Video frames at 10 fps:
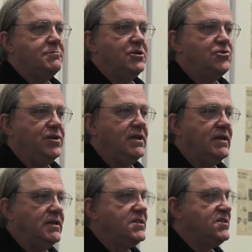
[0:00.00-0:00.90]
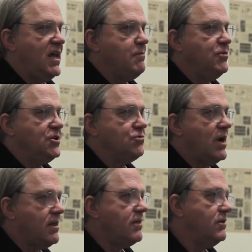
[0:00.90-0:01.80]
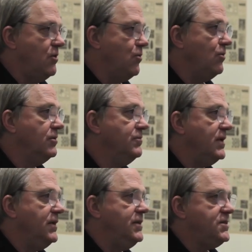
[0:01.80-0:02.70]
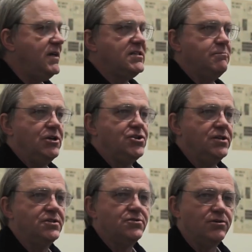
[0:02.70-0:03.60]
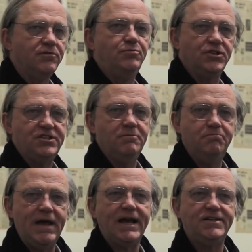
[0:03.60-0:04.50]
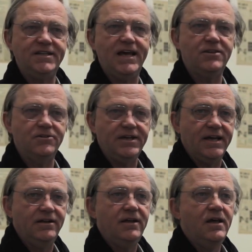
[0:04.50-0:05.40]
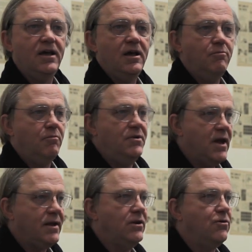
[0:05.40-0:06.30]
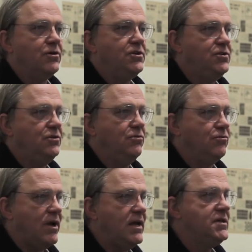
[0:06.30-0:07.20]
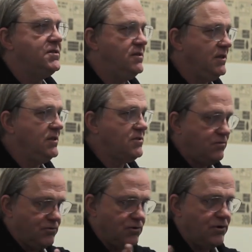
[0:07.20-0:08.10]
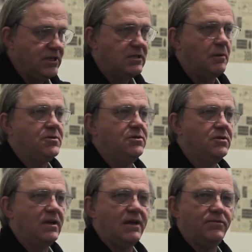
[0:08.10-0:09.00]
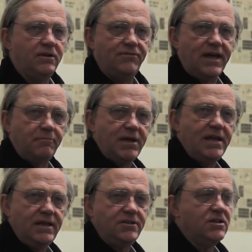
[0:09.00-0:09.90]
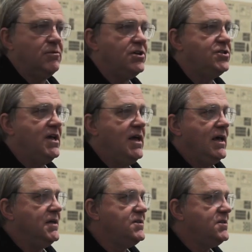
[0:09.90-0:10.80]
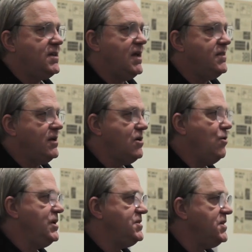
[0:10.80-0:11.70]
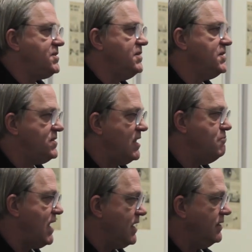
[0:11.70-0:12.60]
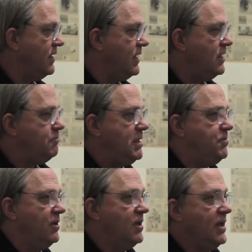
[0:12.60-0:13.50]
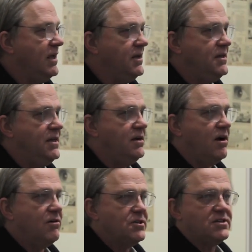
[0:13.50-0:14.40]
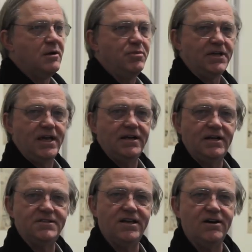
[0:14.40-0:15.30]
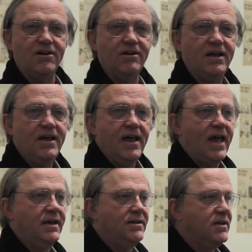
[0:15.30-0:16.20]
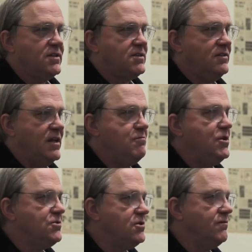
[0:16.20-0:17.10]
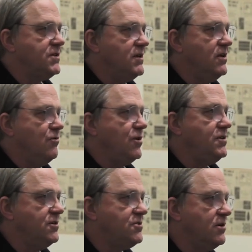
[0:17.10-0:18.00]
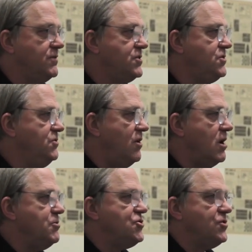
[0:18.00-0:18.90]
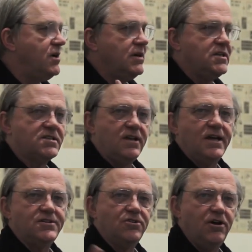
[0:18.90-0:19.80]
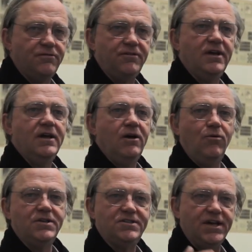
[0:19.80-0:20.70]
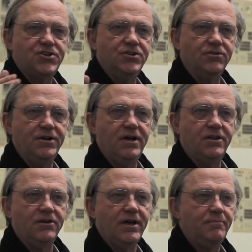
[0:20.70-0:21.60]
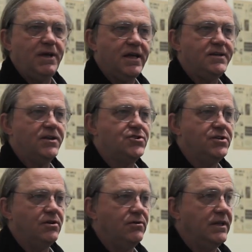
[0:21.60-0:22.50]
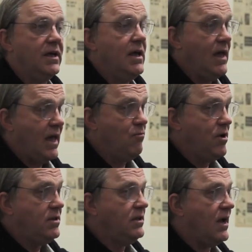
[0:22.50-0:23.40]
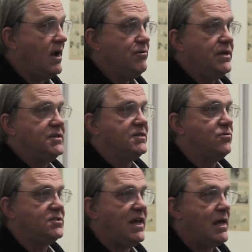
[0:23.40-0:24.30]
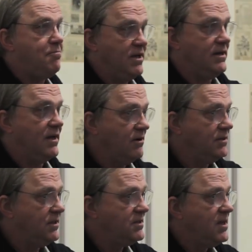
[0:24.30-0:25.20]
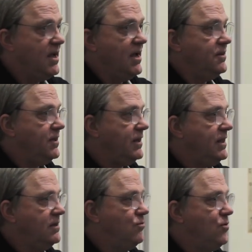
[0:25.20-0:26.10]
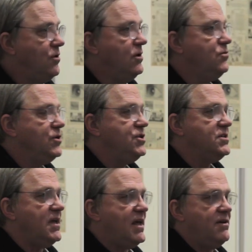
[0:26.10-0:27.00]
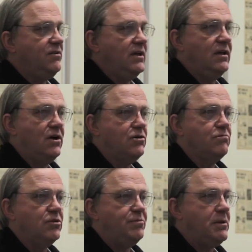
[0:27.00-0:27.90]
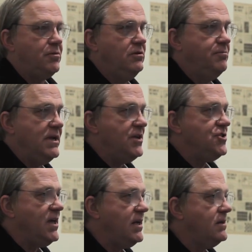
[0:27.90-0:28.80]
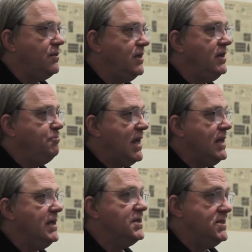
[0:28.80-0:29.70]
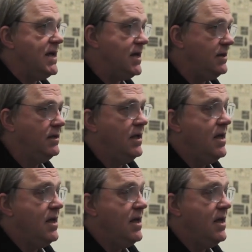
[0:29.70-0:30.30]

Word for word: has been treated in segments rather than whole and this exhibition sort of puts him back together again, not in order to raise these drawings up to the level of that painting so much, is to say they coexist in the same man, and that people indeed are as complicated as they are, and it does them no service and their work no service to arbitrarily slice off one section or another and pay attention to only. And one of the ironies is what's happening now is that in a world which is heavily loaded with people who've been educated to think painting is dead,